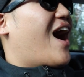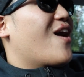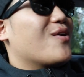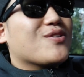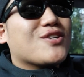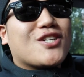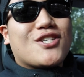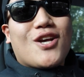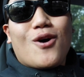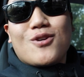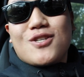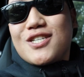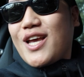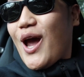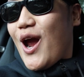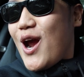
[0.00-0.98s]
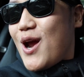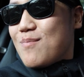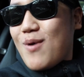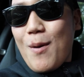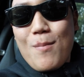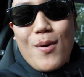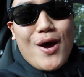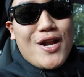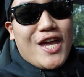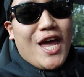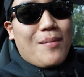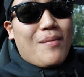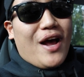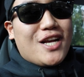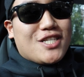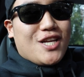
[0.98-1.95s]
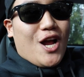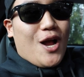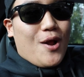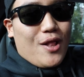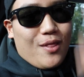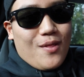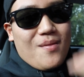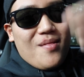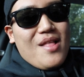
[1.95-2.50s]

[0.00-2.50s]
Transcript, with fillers: I was so scared. My buddy came outside